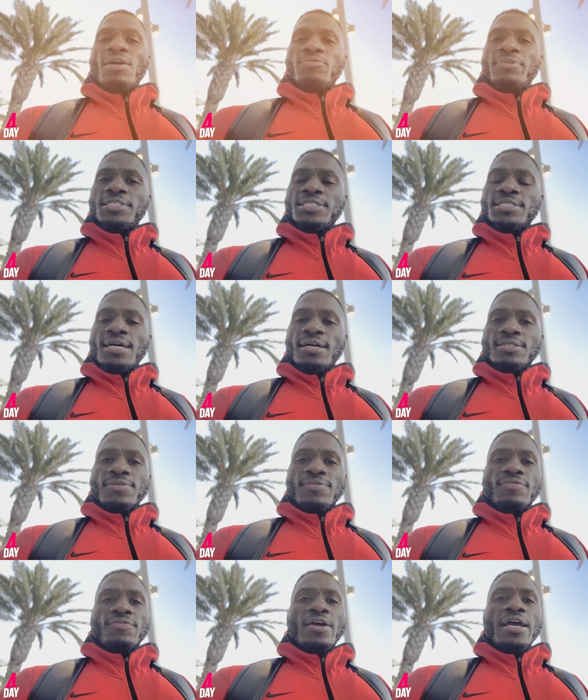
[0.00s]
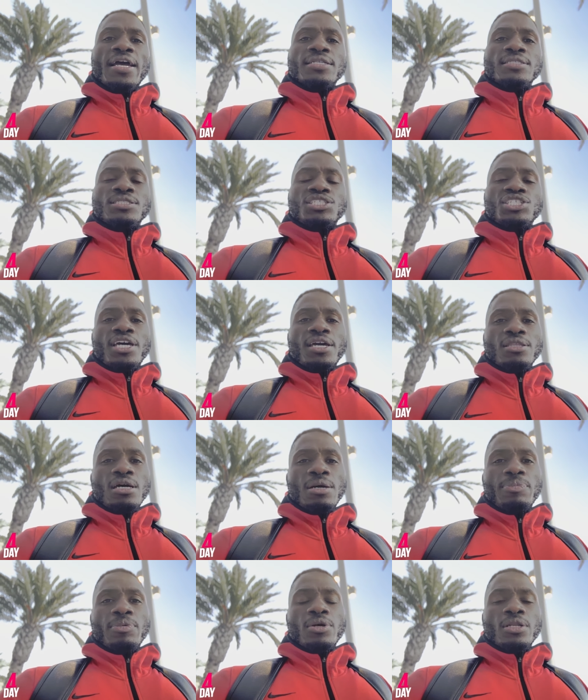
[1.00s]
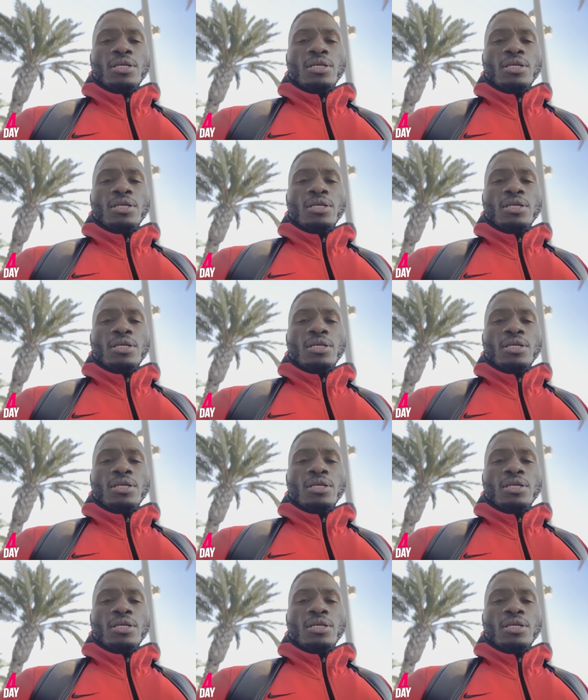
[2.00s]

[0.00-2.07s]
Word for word: reached out to friends, checked up on